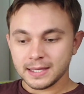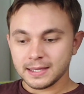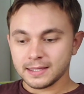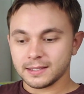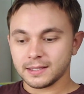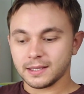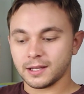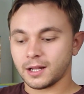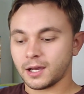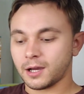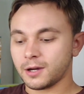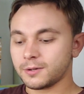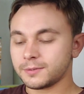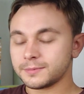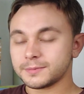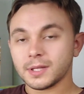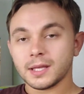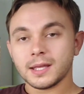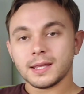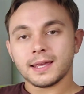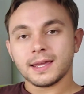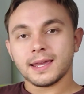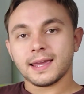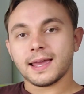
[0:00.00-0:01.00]
You know,
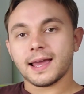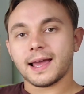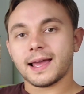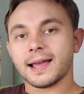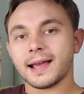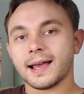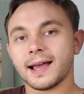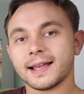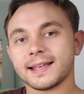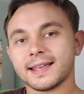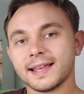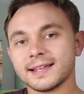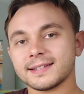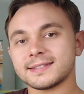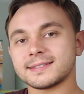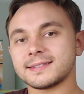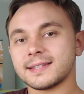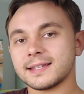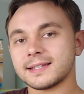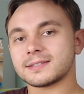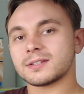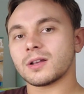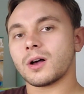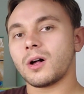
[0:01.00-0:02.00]
I guess
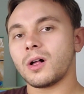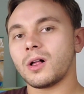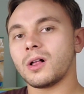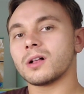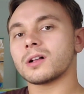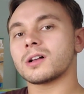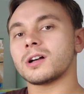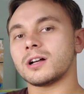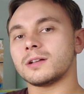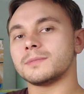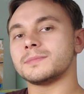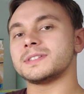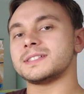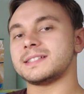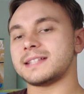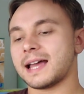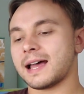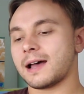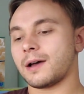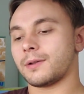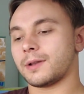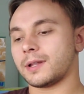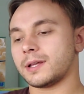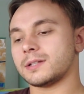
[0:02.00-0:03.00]
this all comes
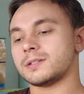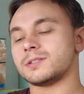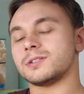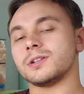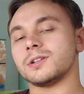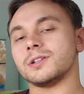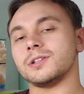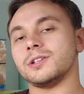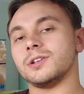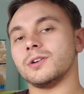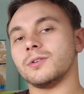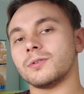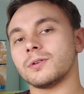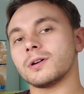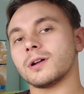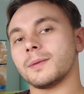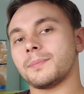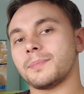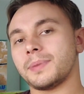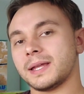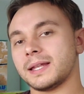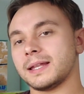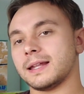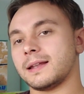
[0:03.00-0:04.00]
down to your
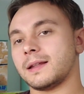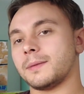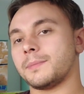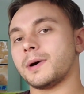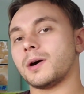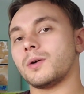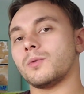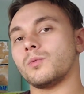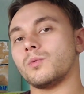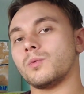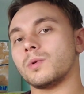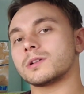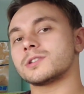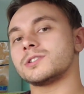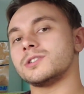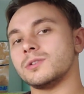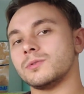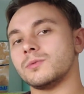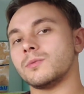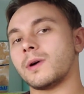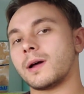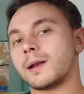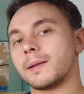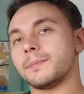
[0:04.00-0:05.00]
opinion about what
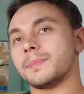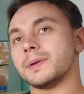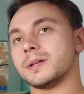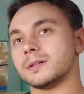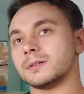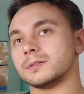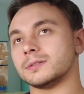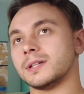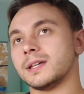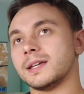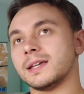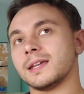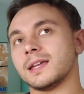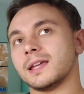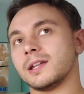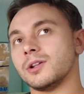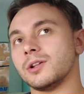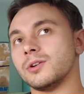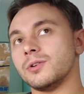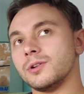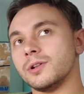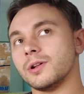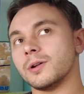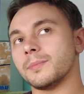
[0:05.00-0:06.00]
you want to build and
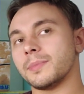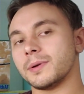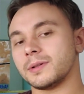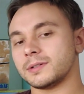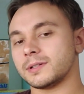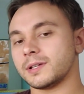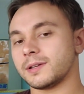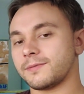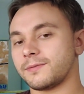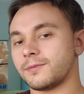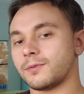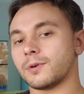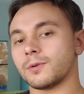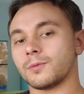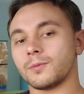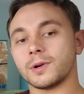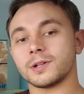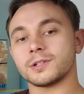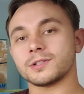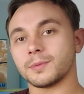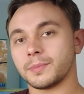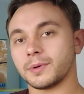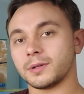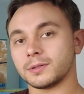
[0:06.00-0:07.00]
who you're building it for,
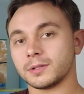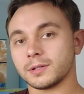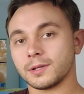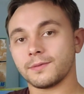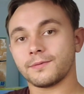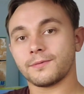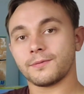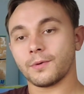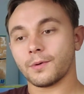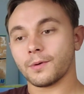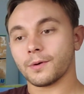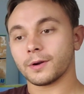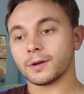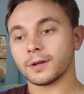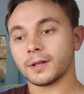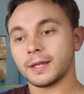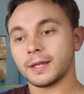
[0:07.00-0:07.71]
what you're building it for.